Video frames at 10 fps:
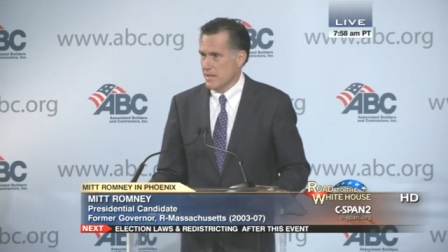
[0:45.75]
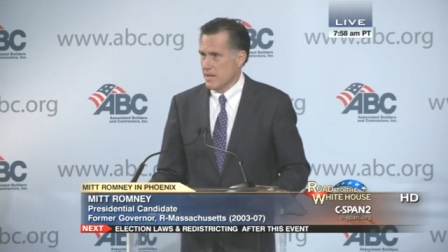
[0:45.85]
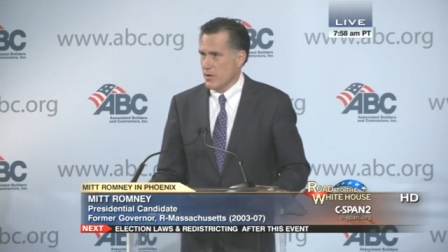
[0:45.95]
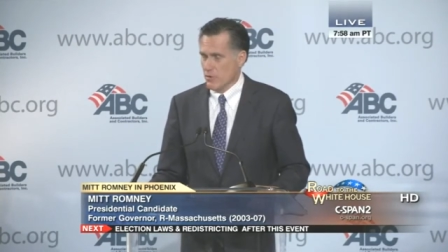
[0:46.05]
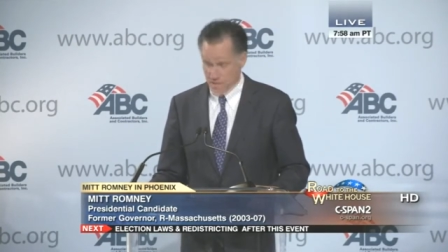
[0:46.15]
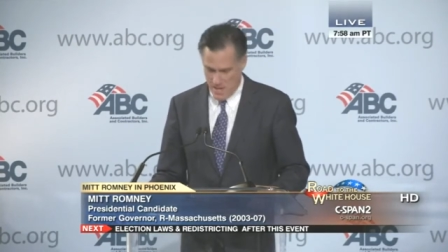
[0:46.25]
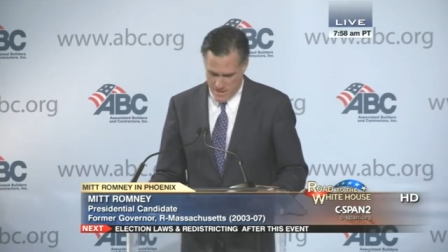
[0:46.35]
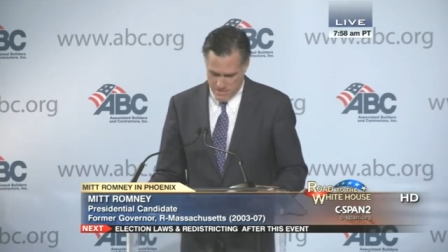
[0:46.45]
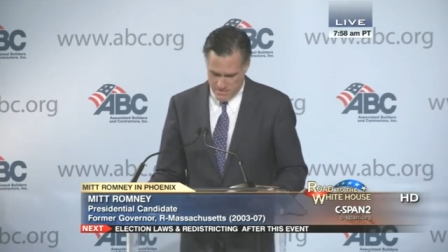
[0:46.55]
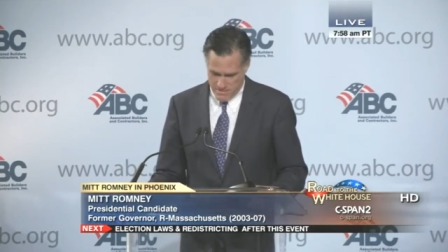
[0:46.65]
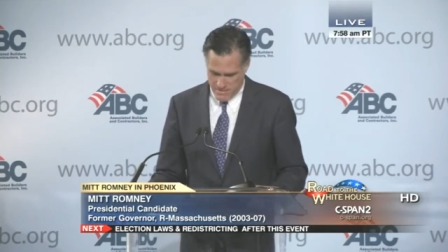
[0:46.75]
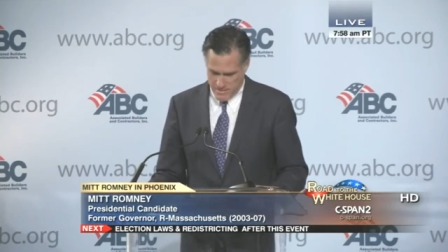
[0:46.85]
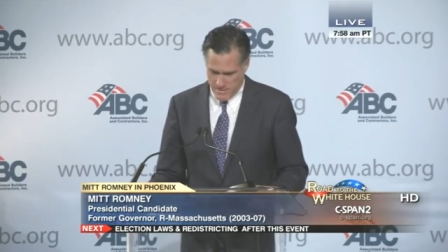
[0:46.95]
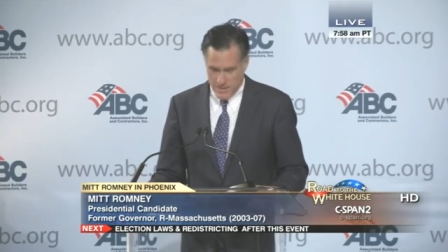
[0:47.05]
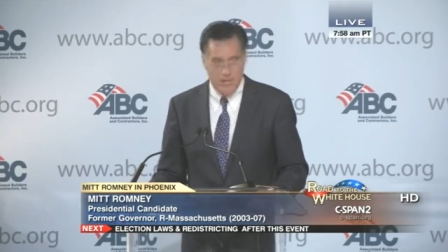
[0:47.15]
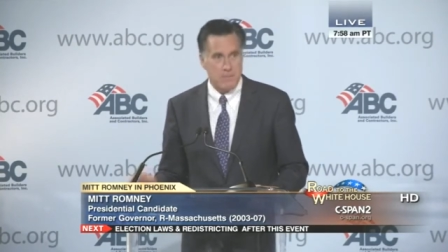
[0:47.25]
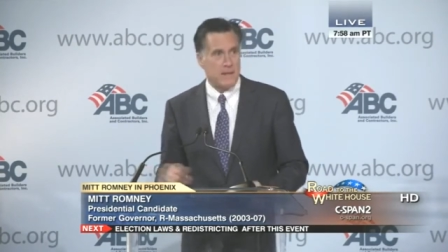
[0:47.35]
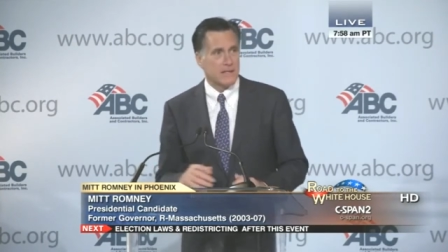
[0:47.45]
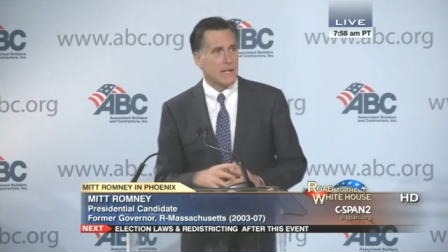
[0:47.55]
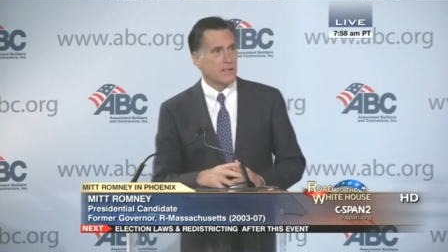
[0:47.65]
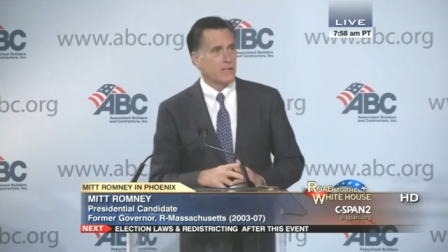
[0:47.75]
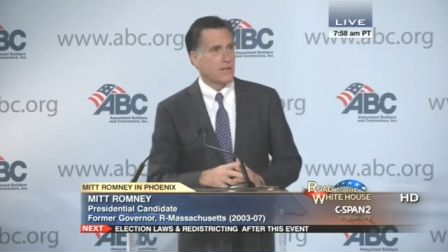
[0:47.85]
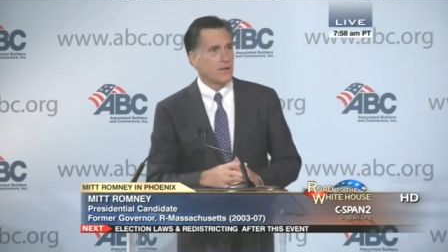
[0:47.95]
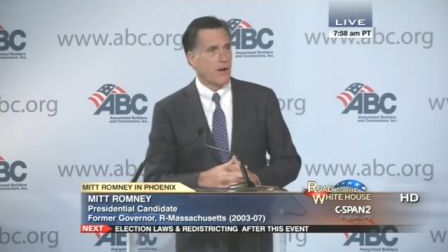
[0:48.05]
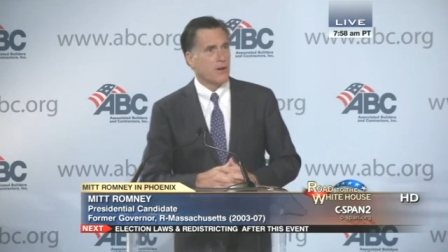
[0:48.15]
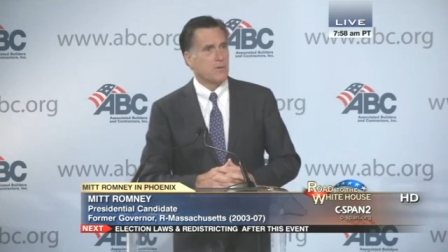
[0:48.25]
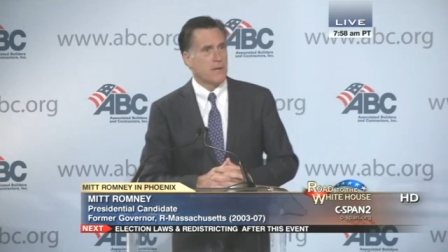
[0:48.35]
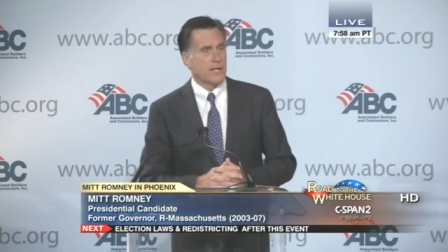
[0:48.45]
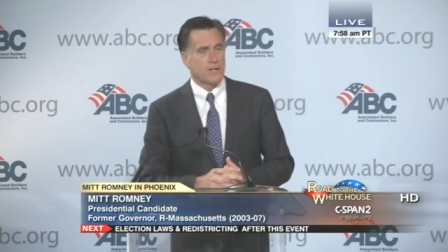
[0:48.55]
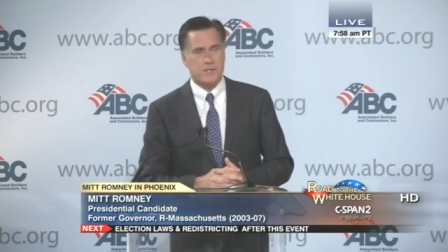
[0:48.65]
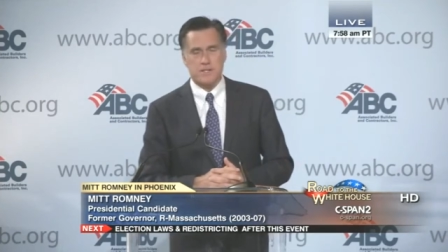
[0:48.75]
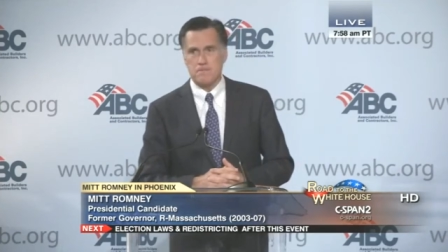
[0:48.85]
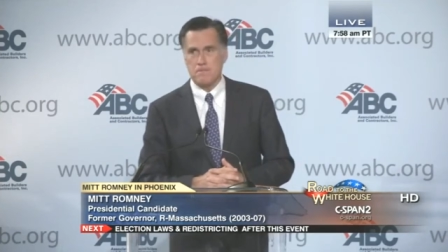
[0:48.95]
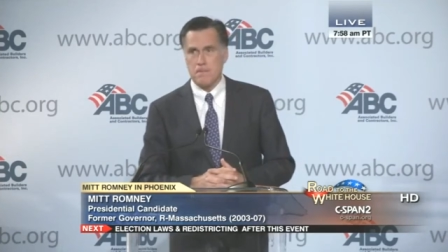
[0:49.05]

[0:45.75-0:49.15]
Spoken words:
He goes on. He bailed out the automakers